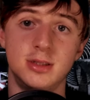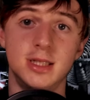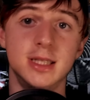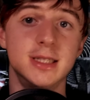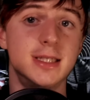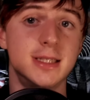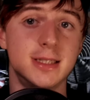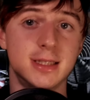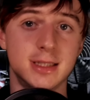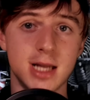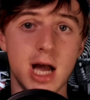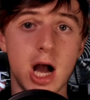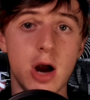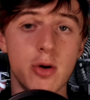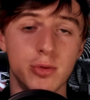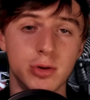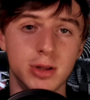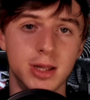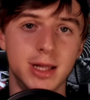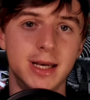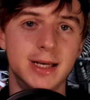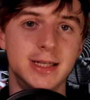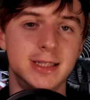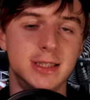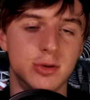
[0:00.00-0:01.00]
This is not
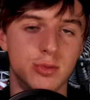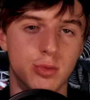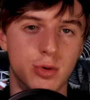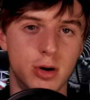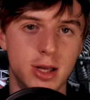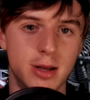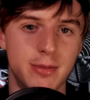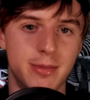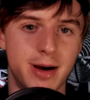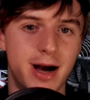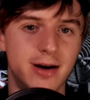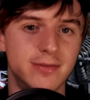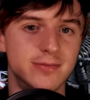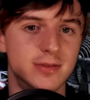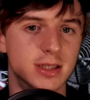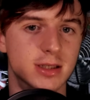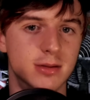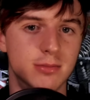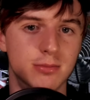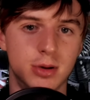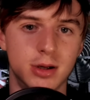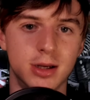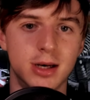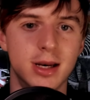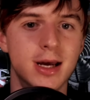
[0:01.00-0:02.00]
related to William
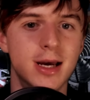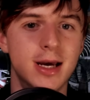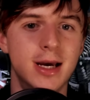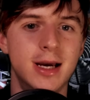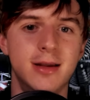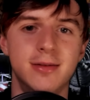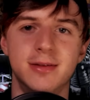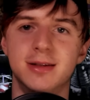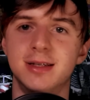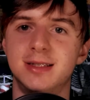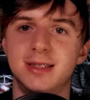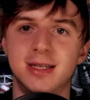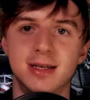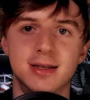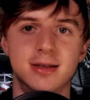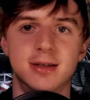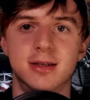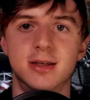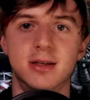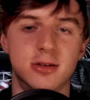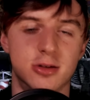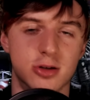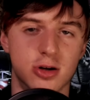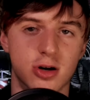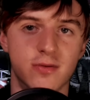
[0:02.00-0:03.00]
Afton, but this didn't
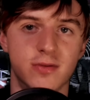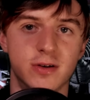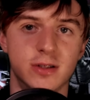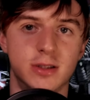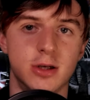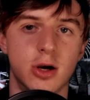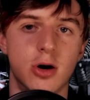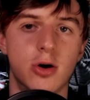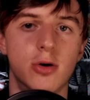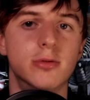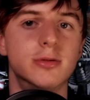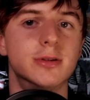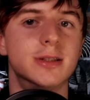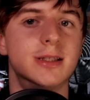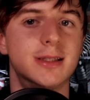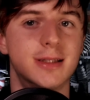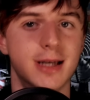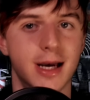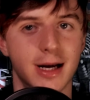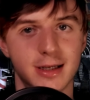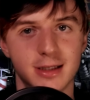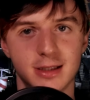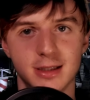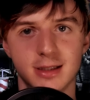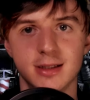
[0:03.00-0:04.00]
deserve its own
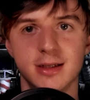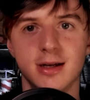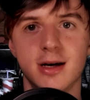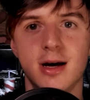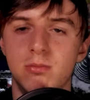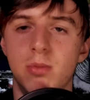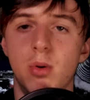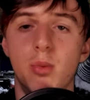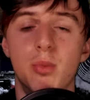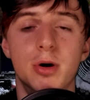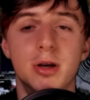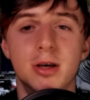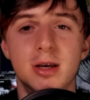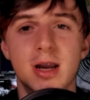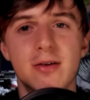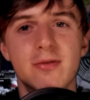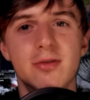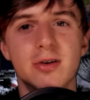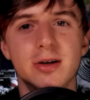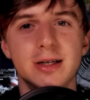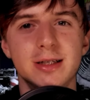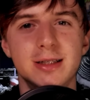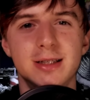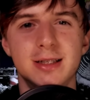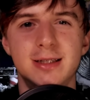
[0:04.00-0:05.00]
section, but we
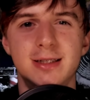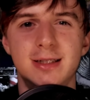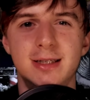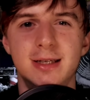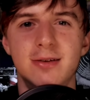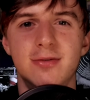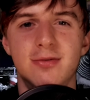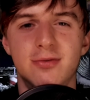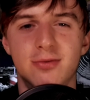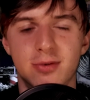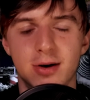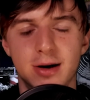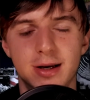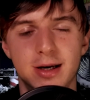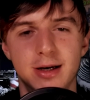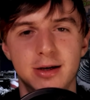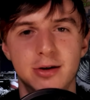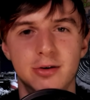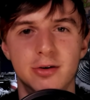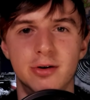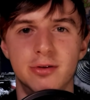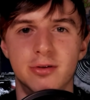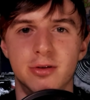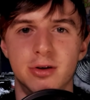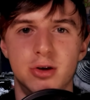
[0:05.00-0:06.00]
never get to see Freddy
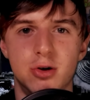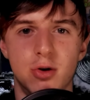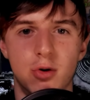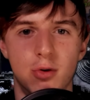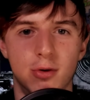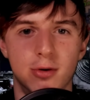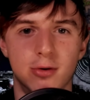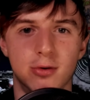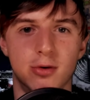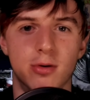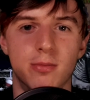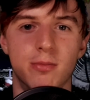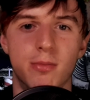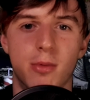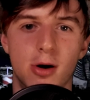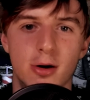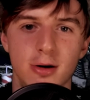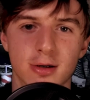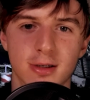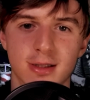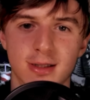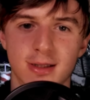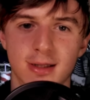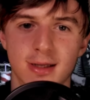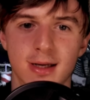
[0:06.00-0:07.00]
doing the Toreador
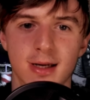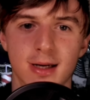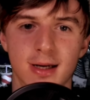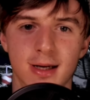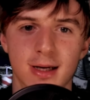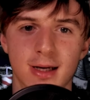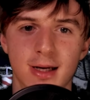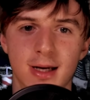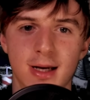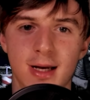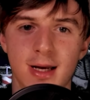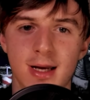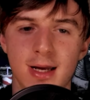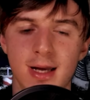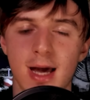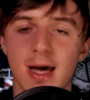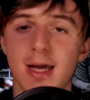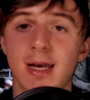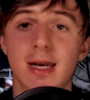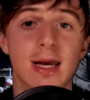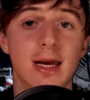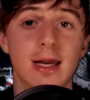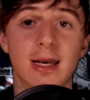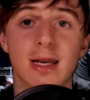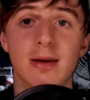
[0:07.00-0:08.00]
March thing
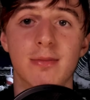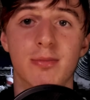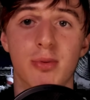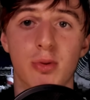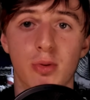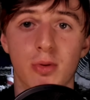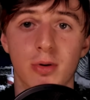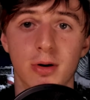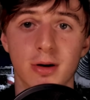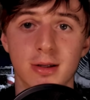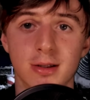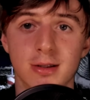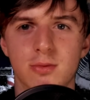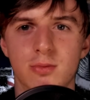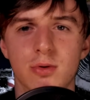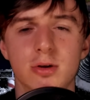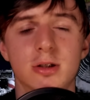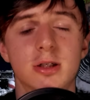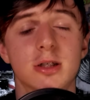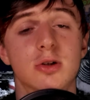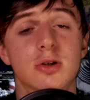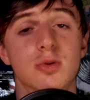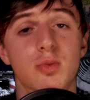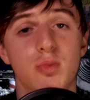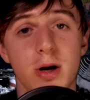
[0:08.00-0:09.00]
at any point, which
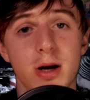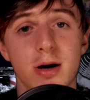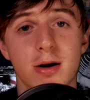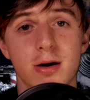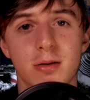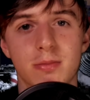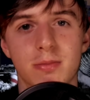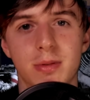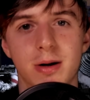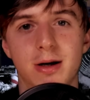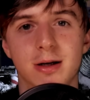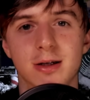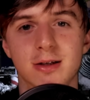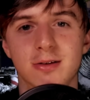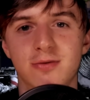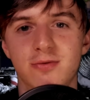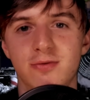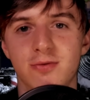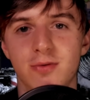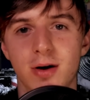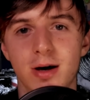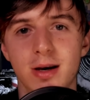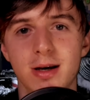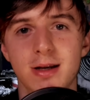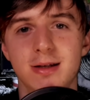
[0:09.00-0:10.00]
is weird because
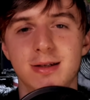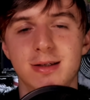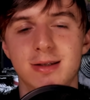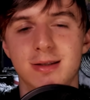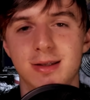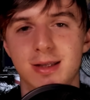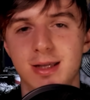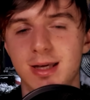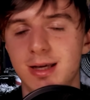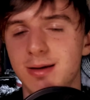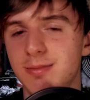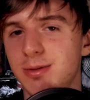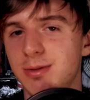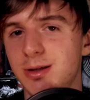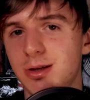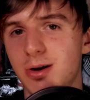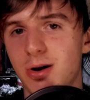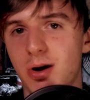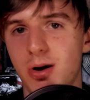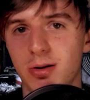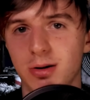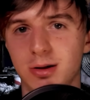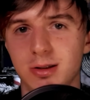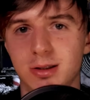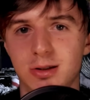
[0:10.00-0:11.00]
Freddy's theme
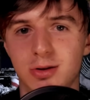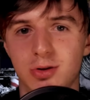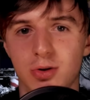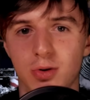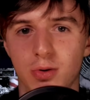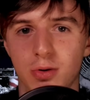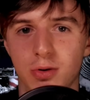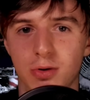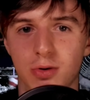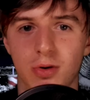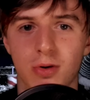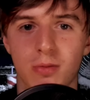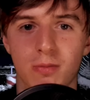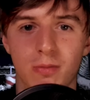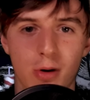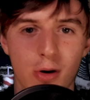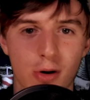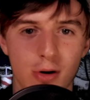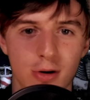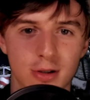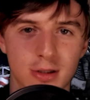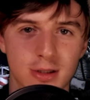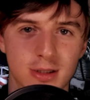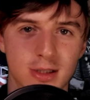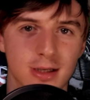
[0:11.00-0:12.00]
song is Toreador
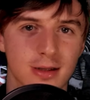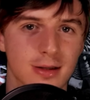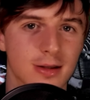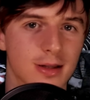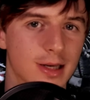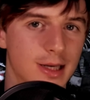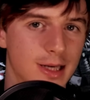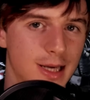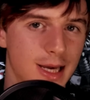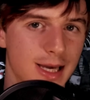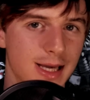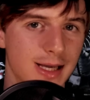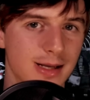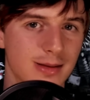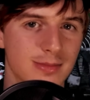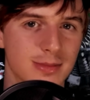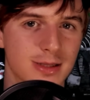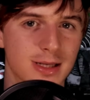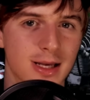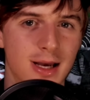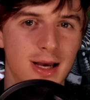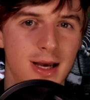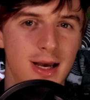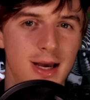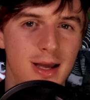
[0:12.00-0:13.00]
March in the games.
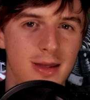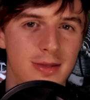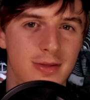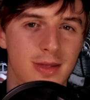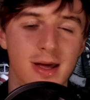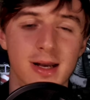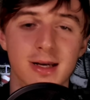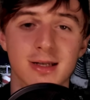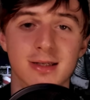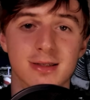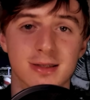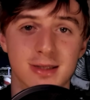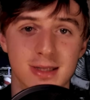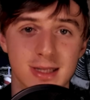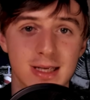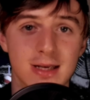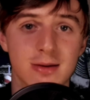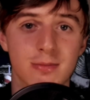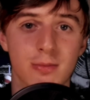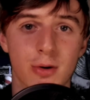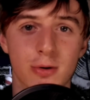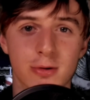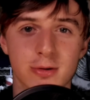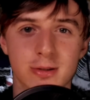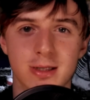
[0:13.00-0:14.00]
That is the
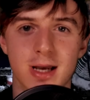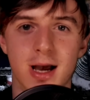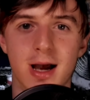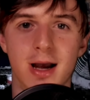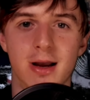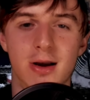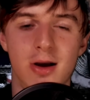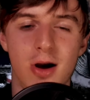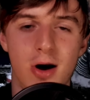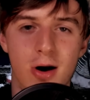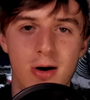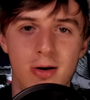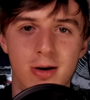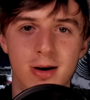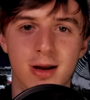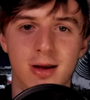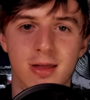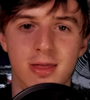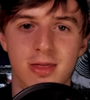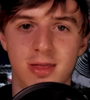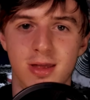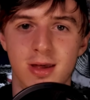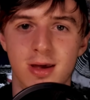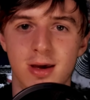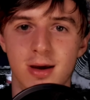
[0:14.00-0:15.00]
most iconic
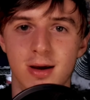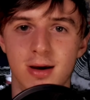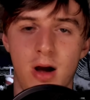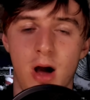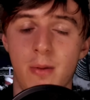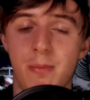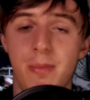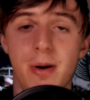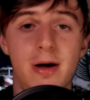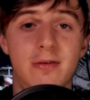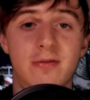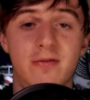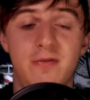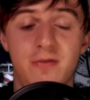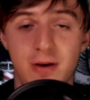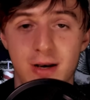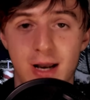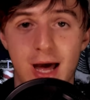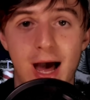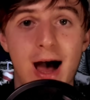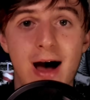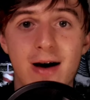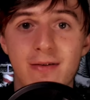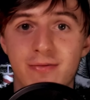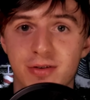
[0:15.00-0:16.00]
thing about
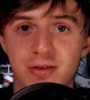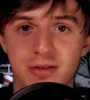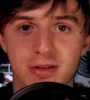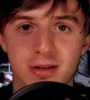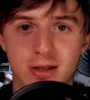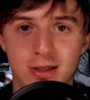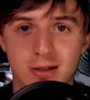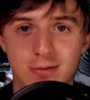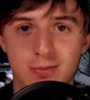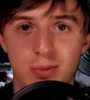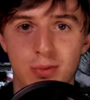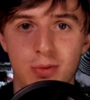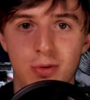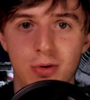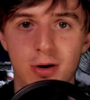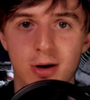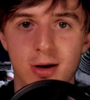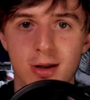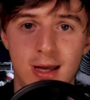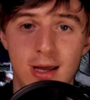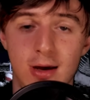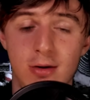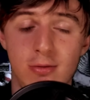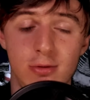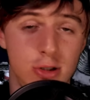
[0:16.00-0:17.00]
FNAF at this
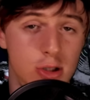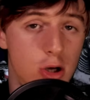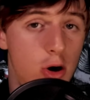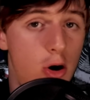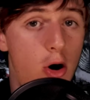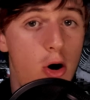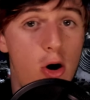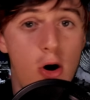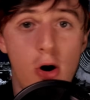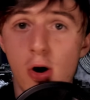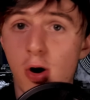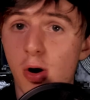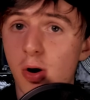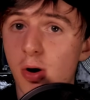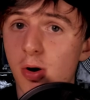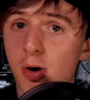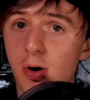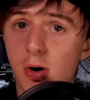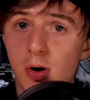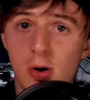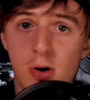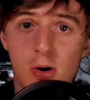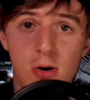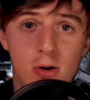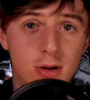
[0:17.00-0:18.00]
point. It was
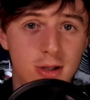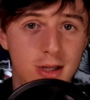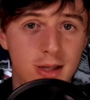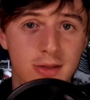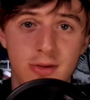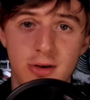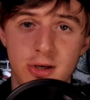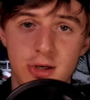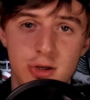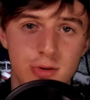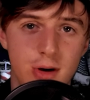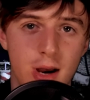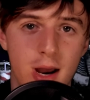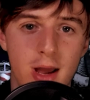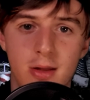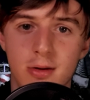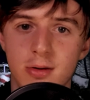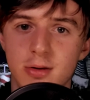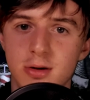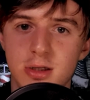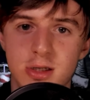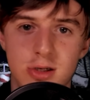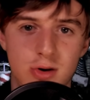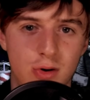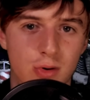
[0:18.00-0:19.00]
all in the
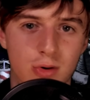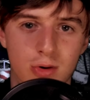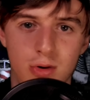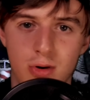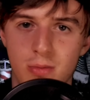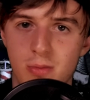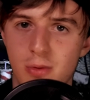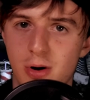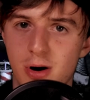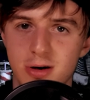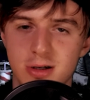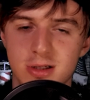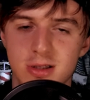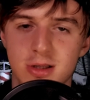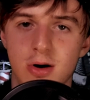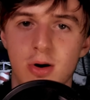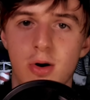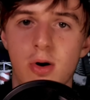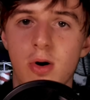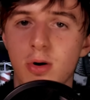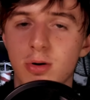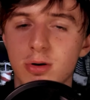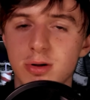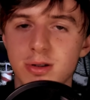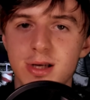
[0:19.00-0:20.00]
trailers, Toreador March the
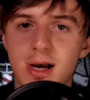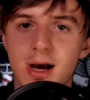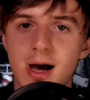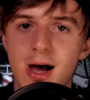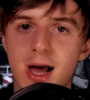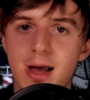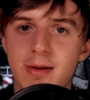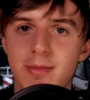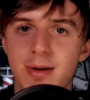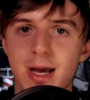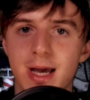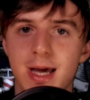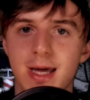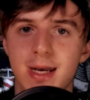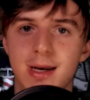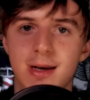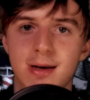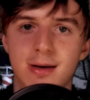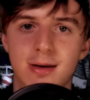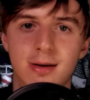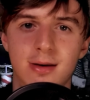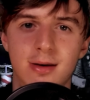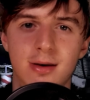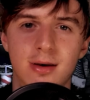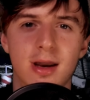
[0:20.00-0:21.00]
whole time, and it
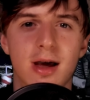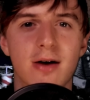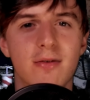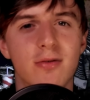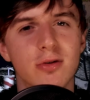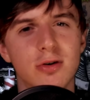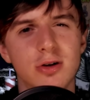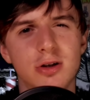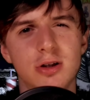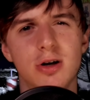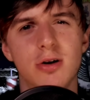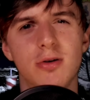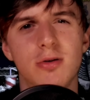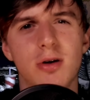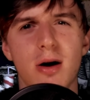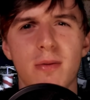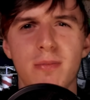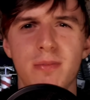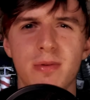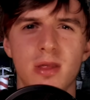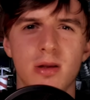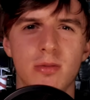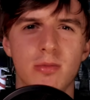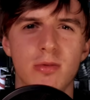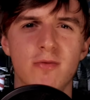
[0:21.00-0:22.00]
never showed
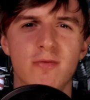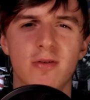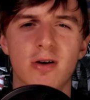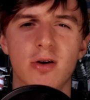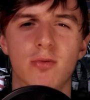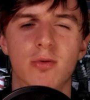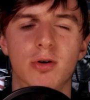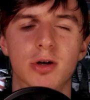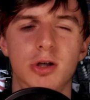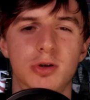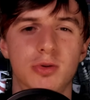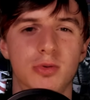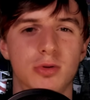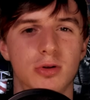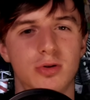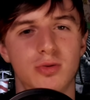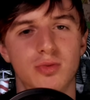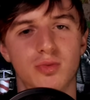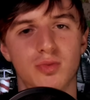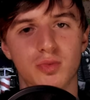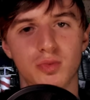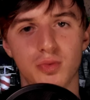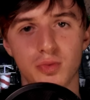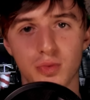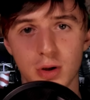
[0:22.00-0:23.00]
up in the movie, which was
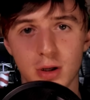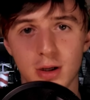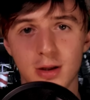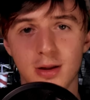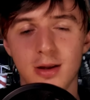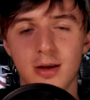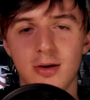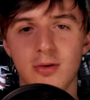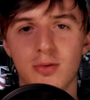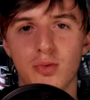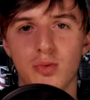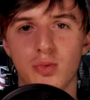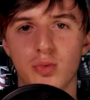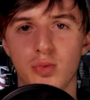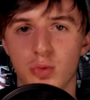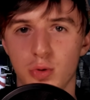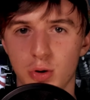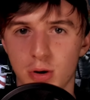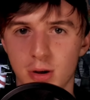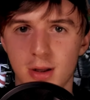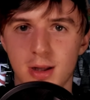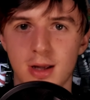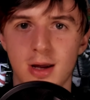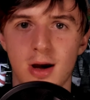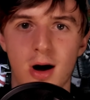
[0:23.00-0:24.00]
really,
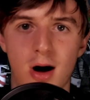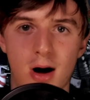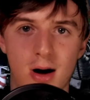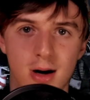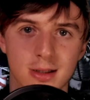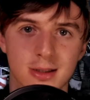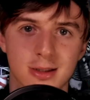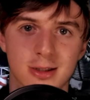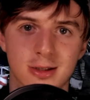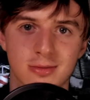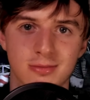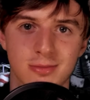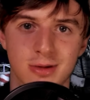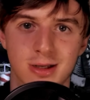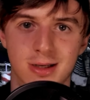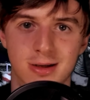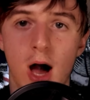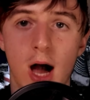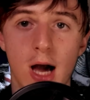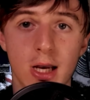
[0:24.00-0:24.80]
really odd to me.